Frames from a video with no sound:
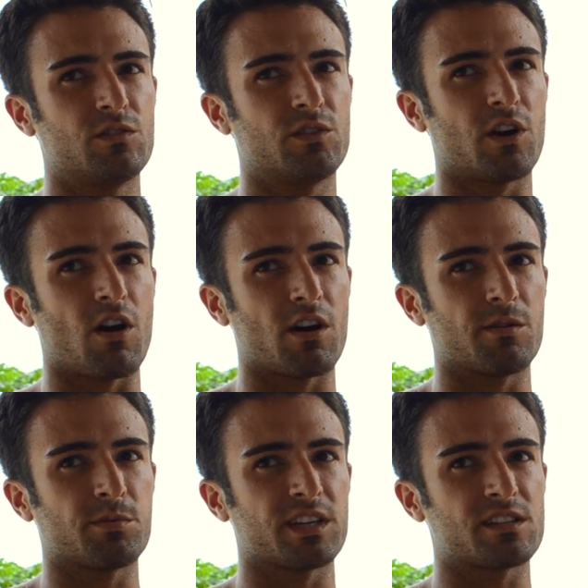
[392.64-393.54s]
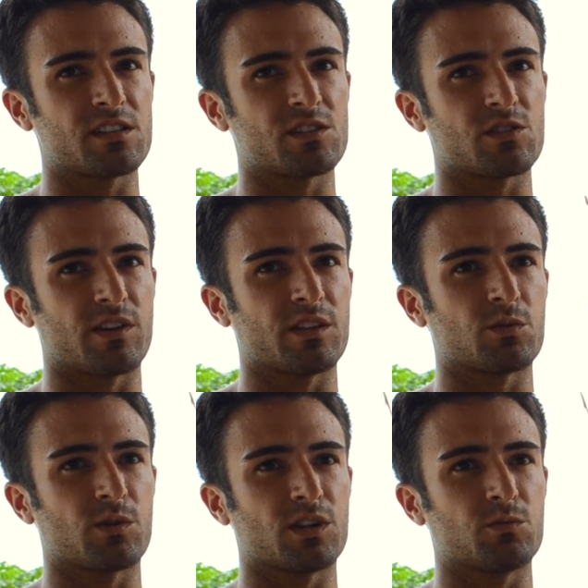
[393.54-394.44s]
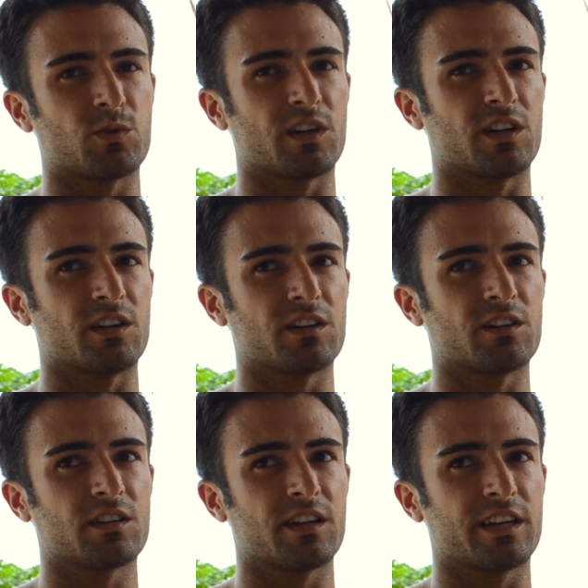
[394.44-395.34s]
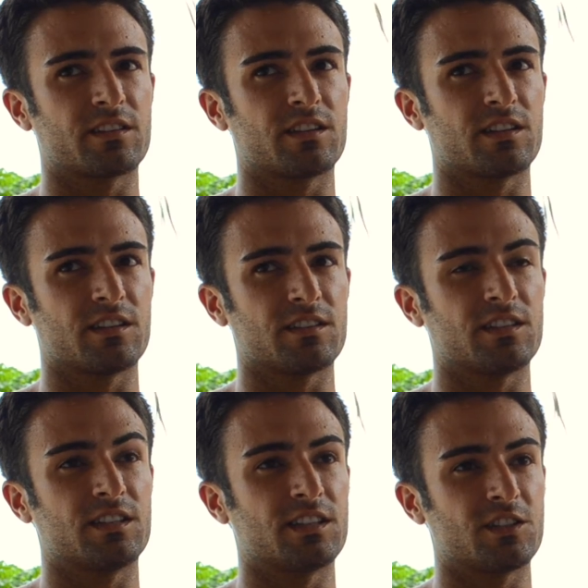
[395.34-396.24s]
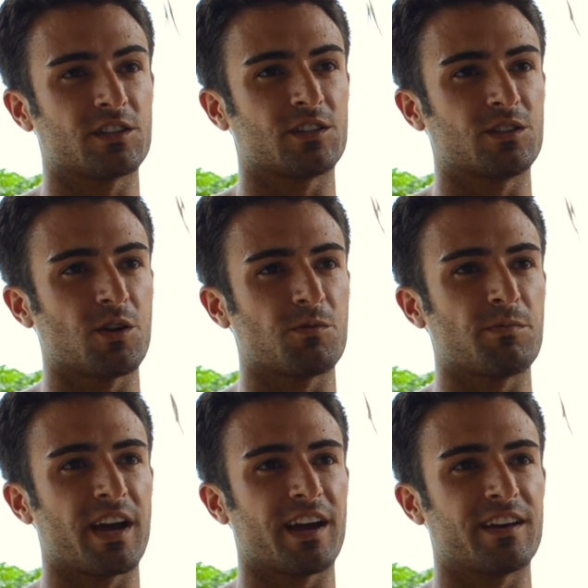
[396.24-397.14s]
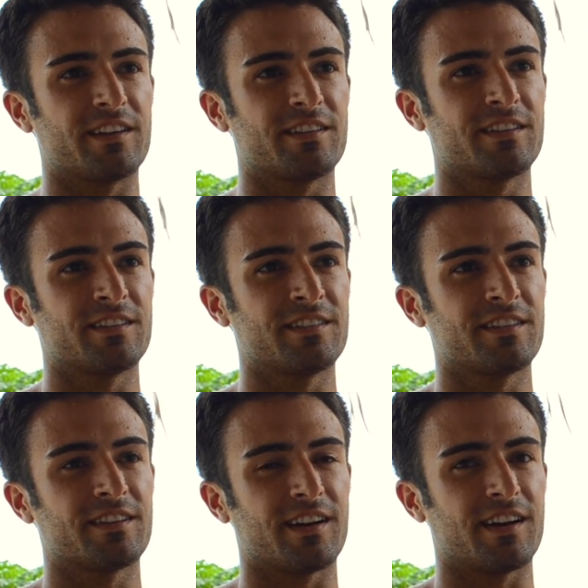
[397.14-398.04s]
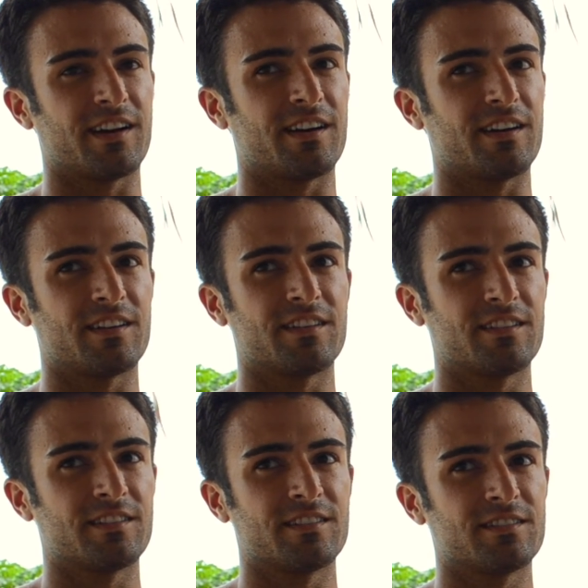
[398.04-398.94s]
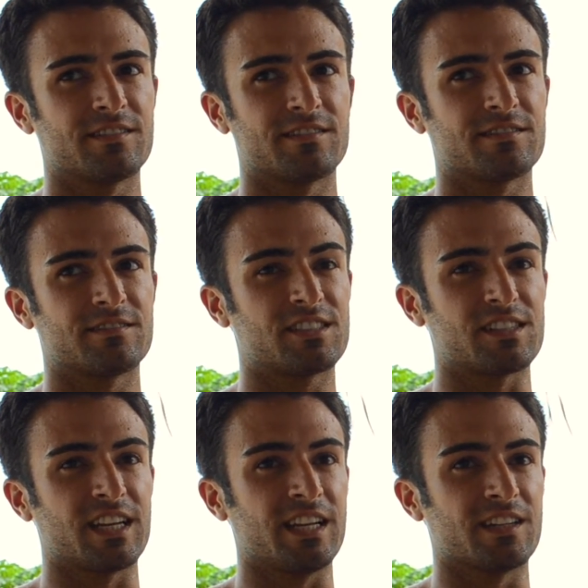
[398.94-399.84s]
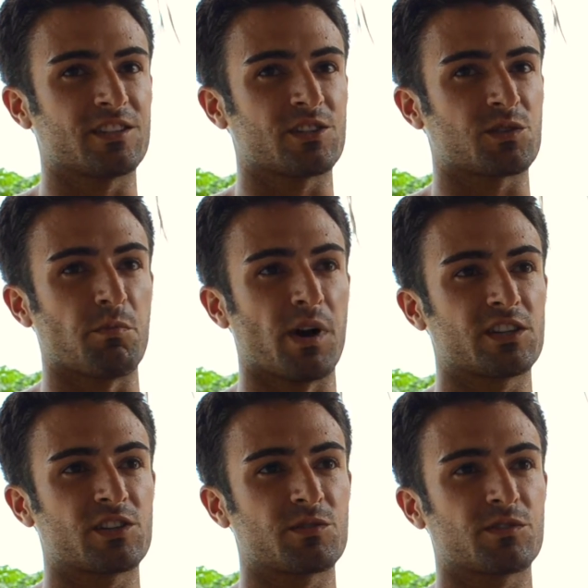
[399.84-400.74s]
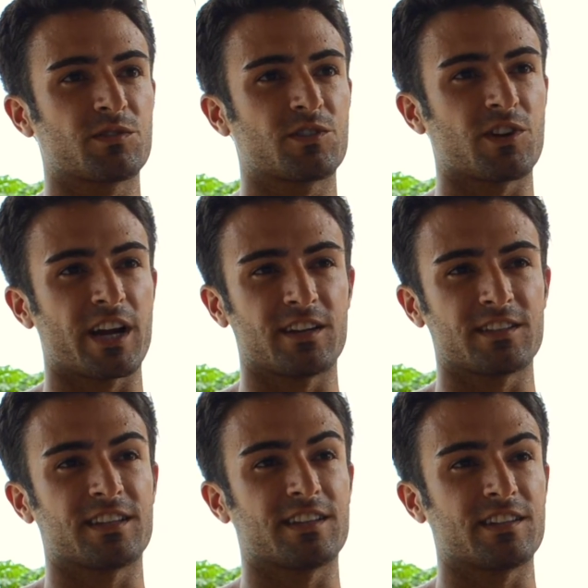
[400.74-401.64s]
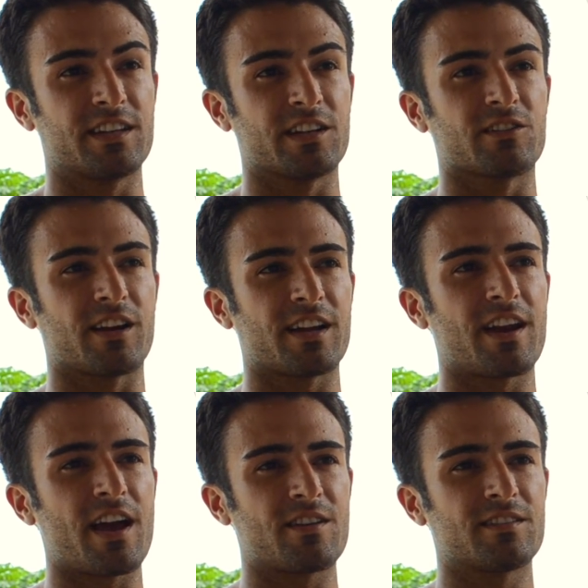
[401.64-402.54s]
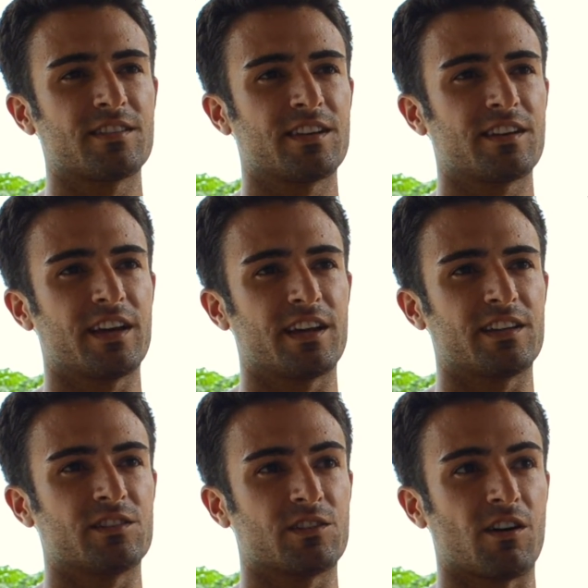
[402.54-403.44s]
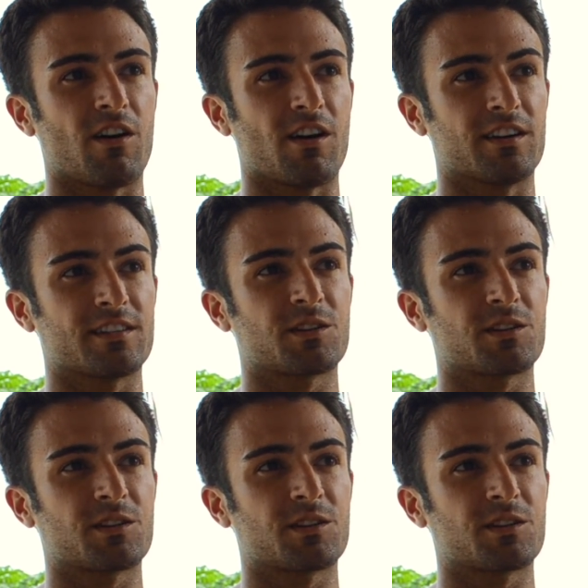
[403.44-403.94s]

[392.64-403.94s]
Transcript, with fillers: there are places around the world where like the the digital nomad uh, scene is just much greater than here right now, and there are